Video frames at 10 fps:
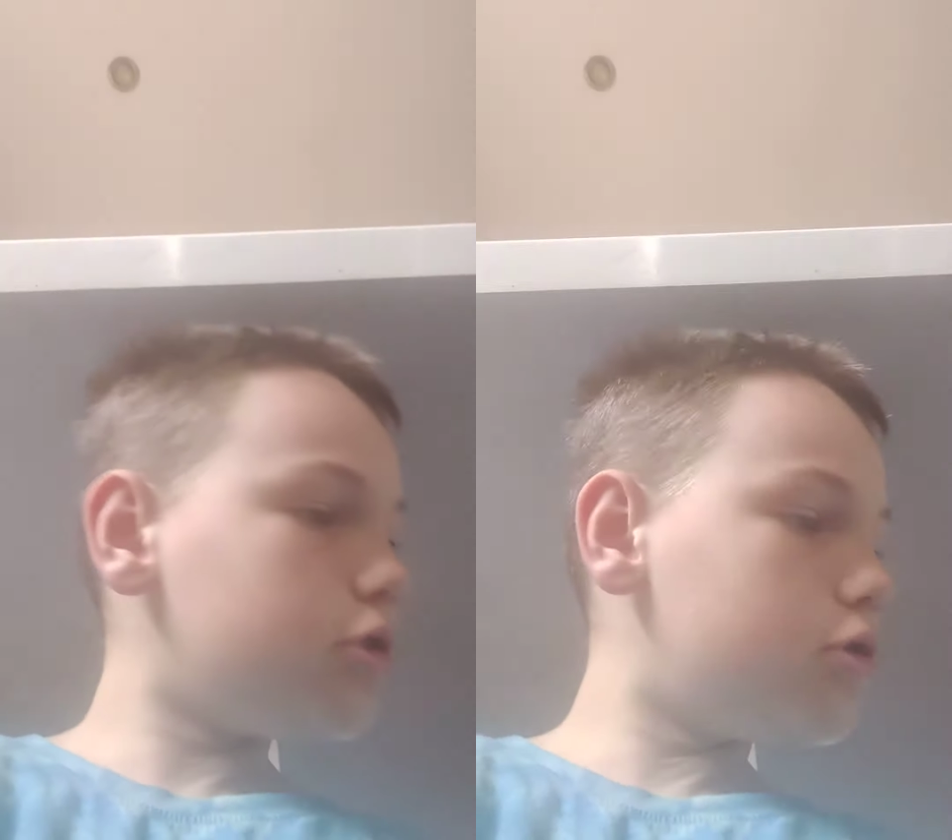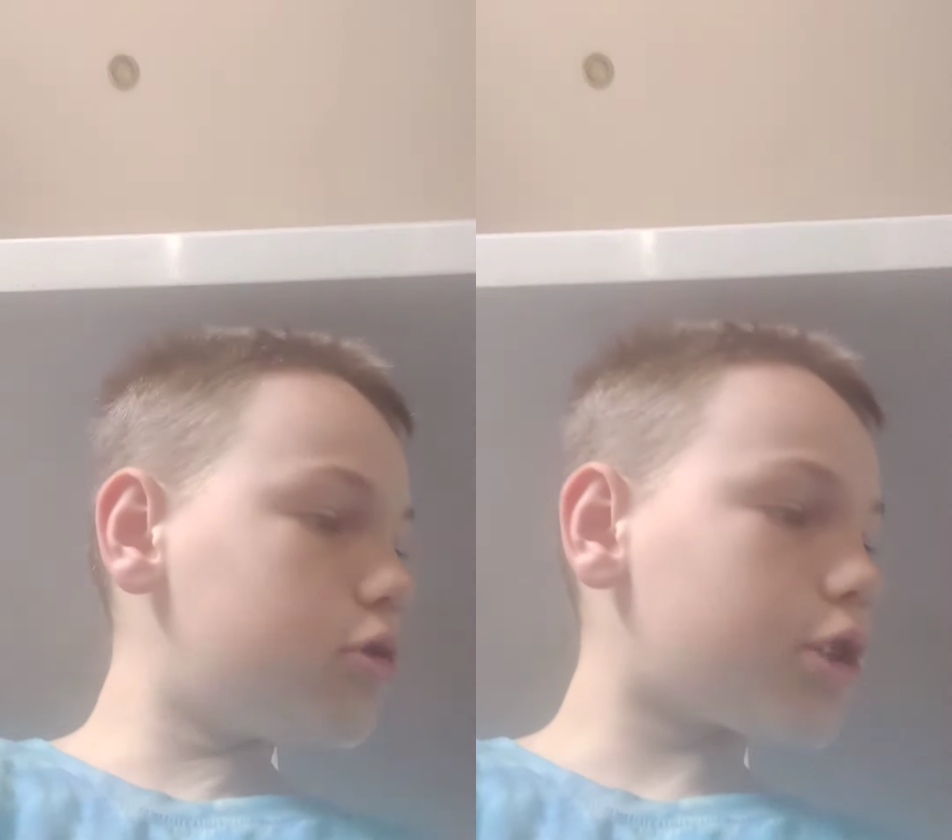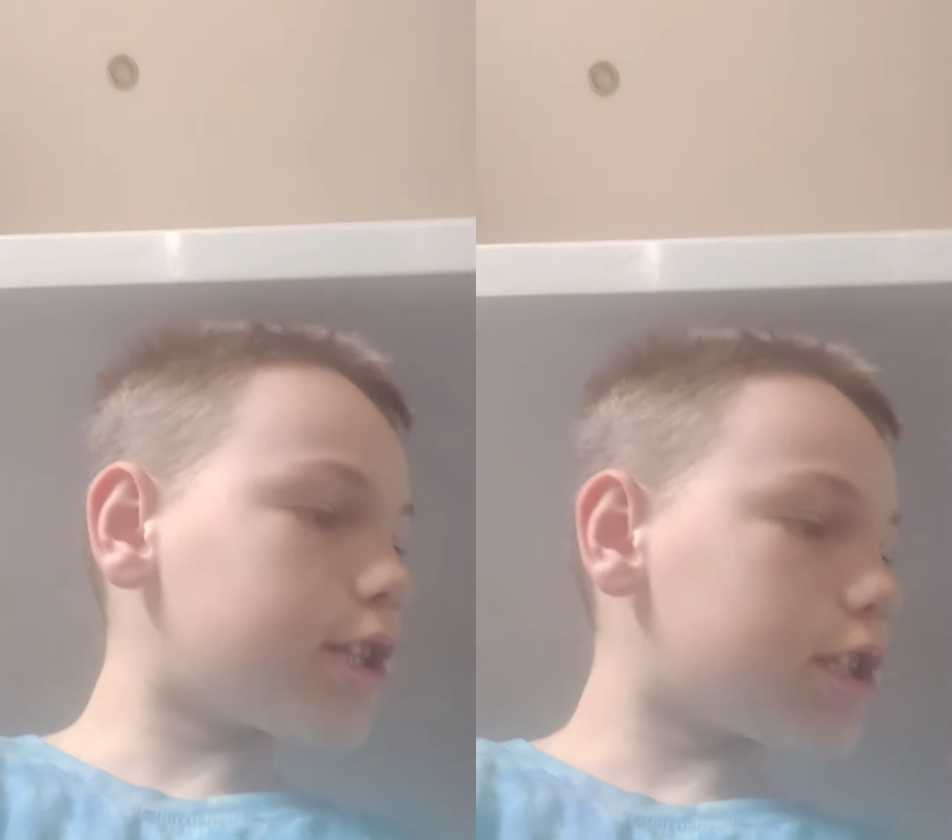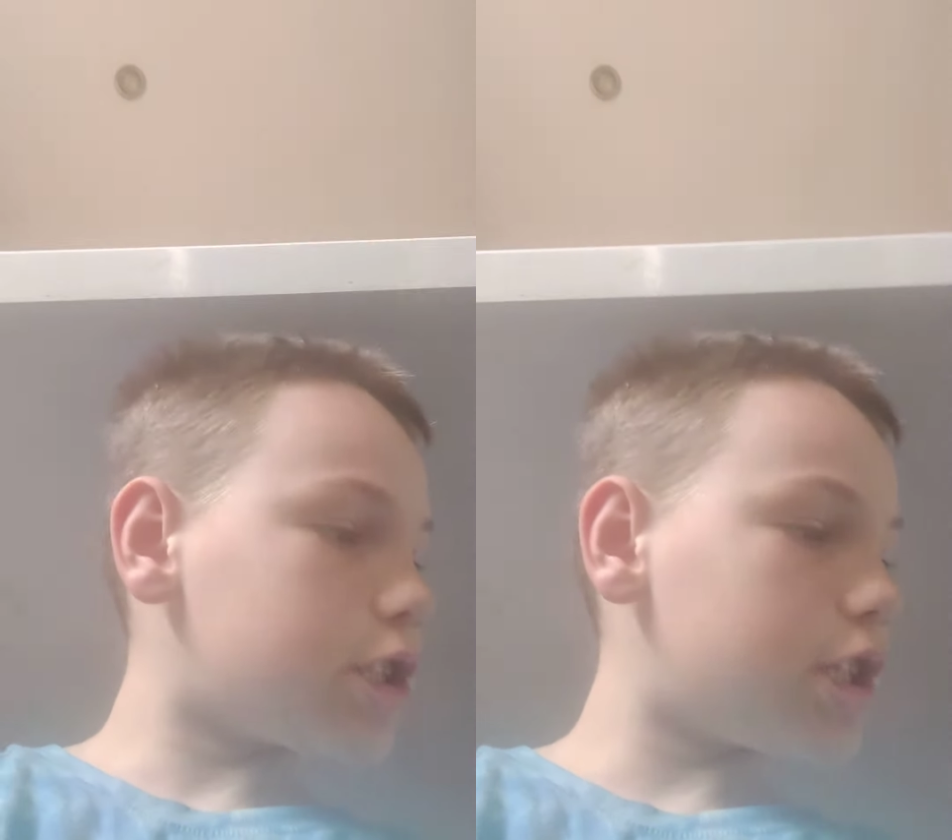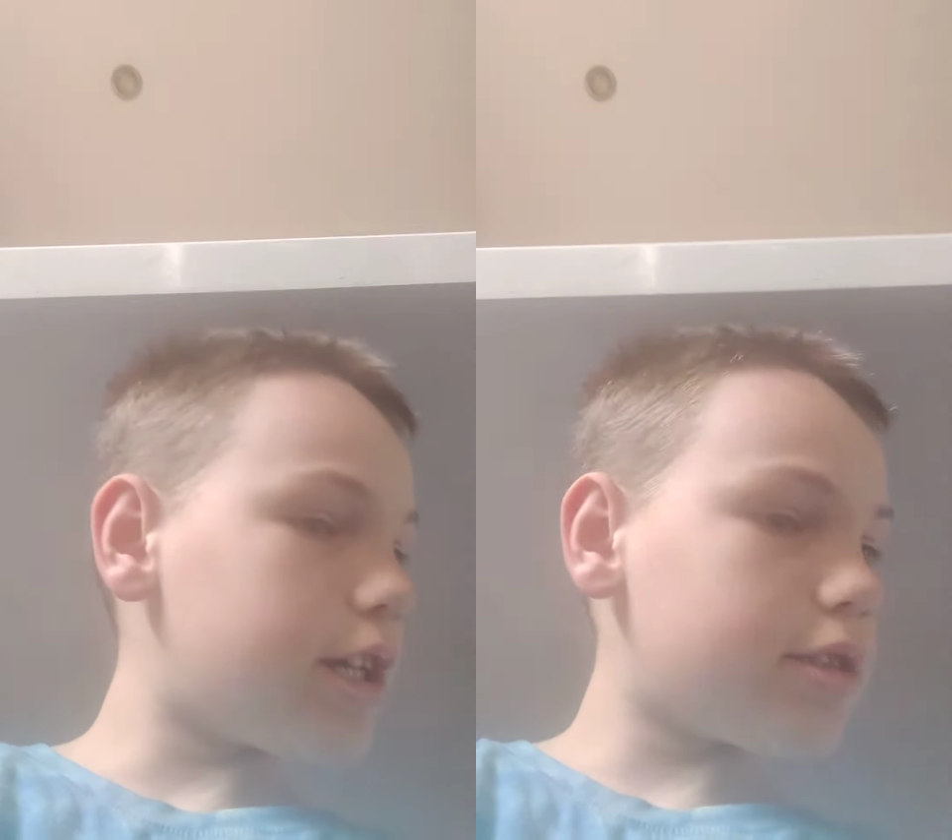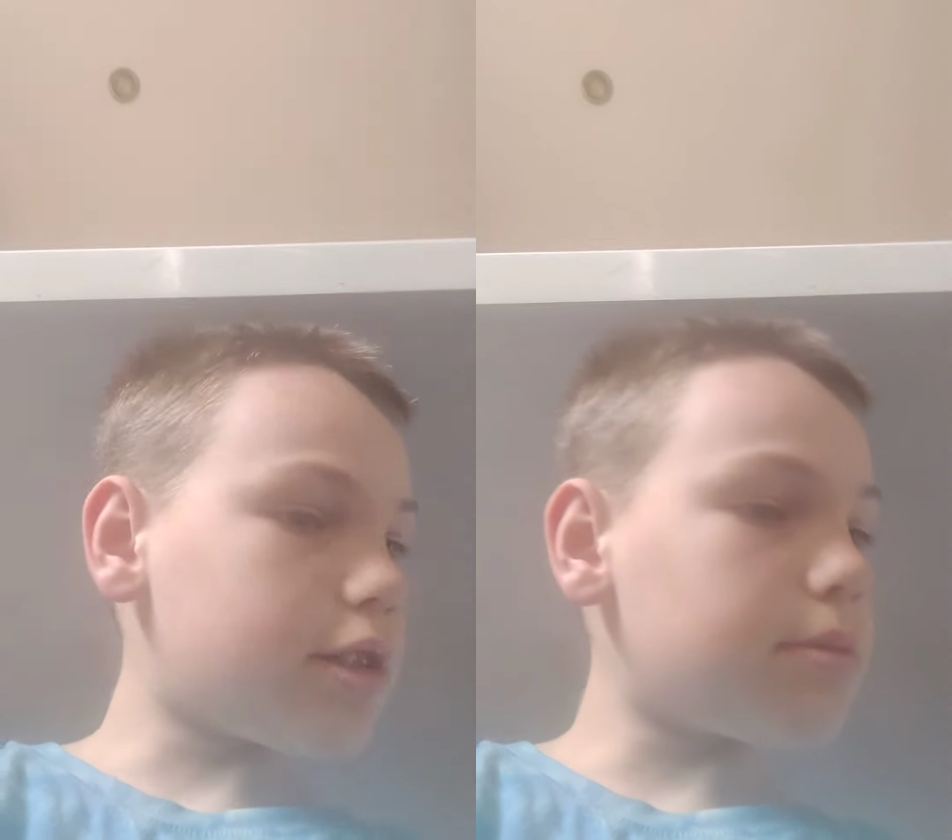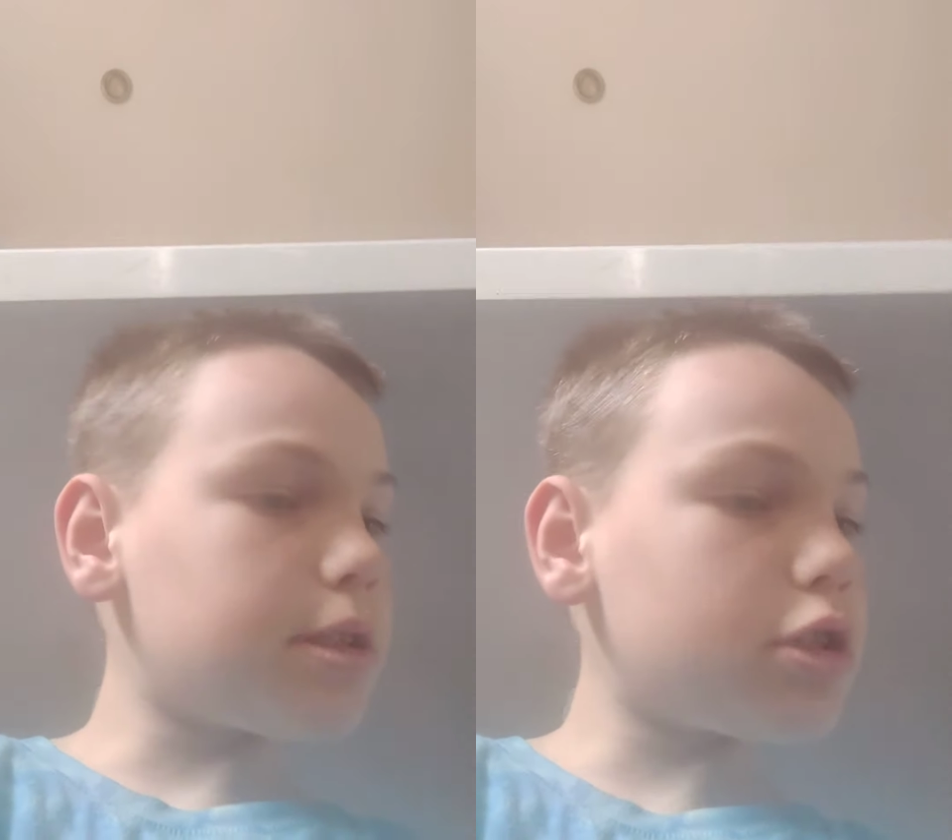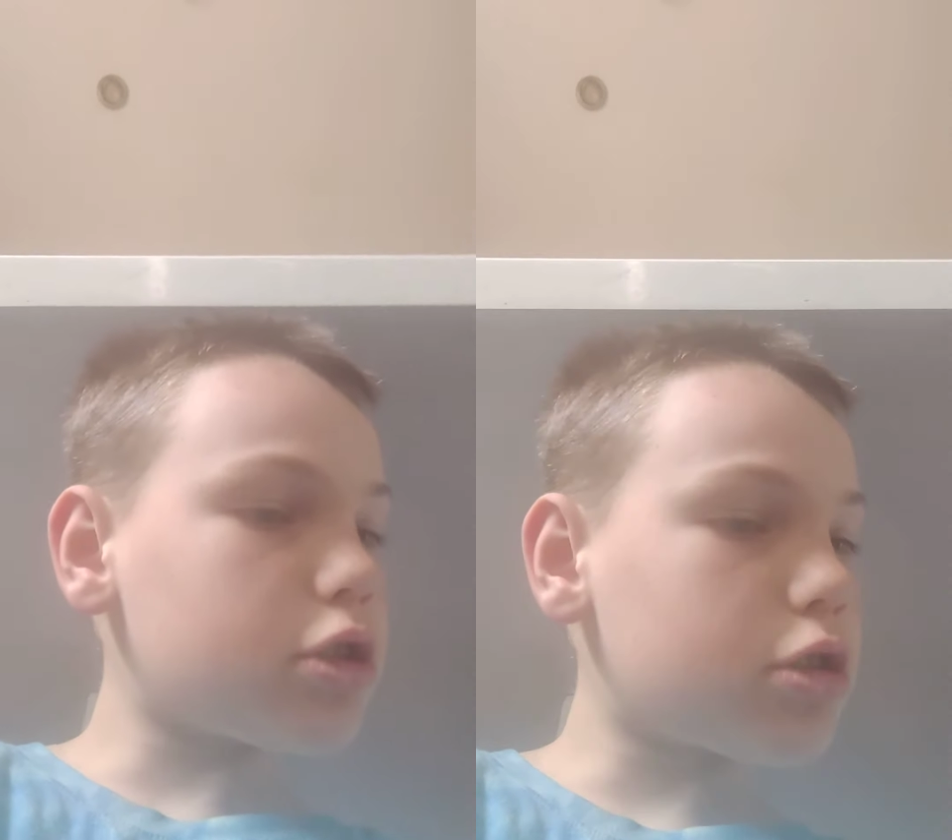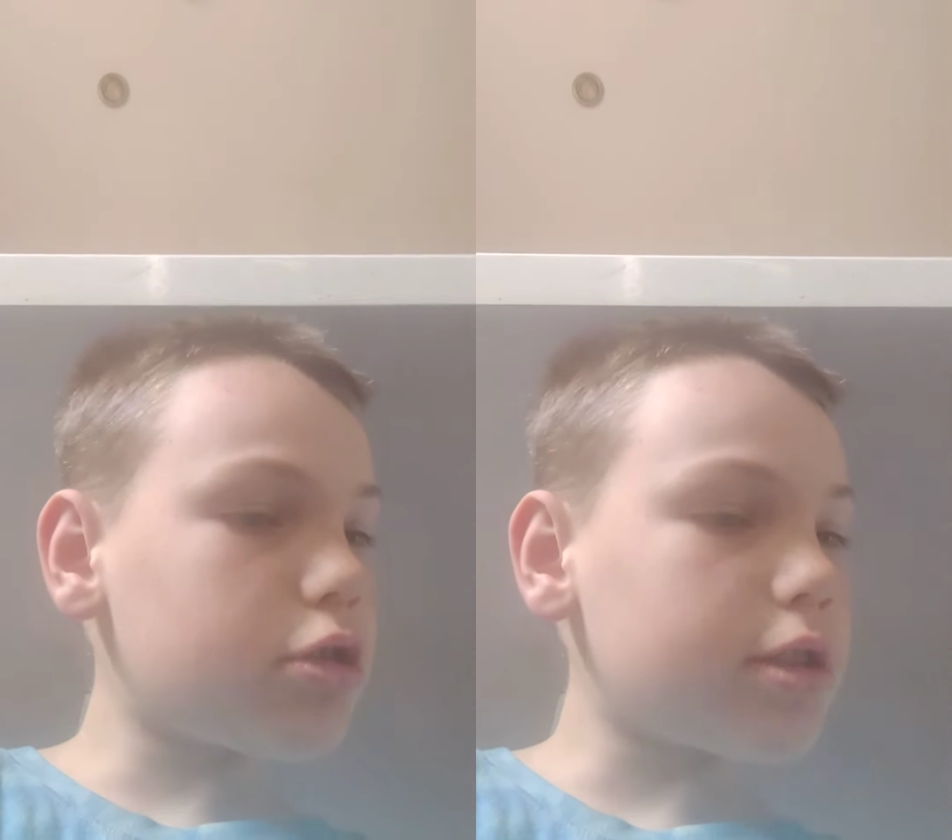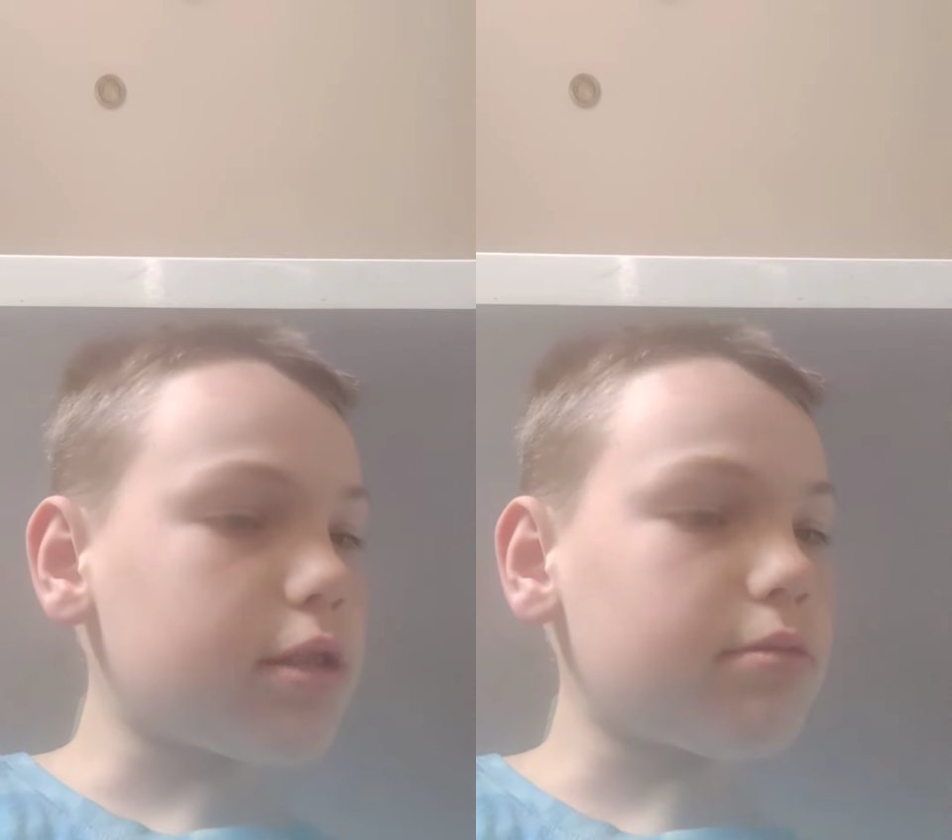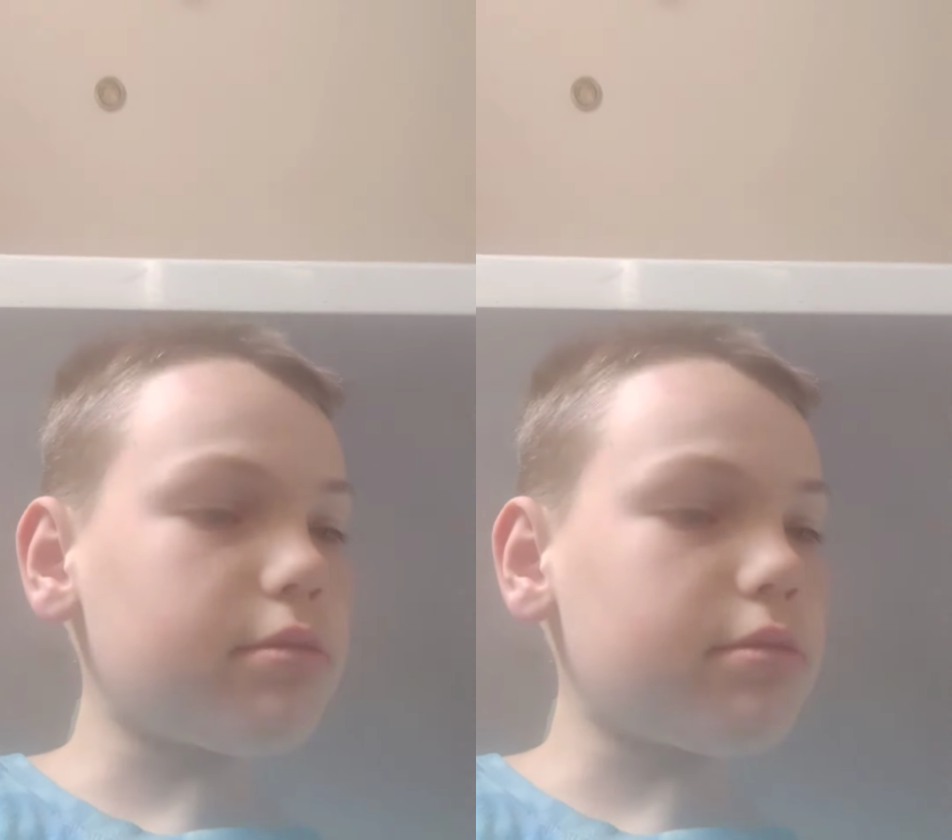usually shed. I mean, just look at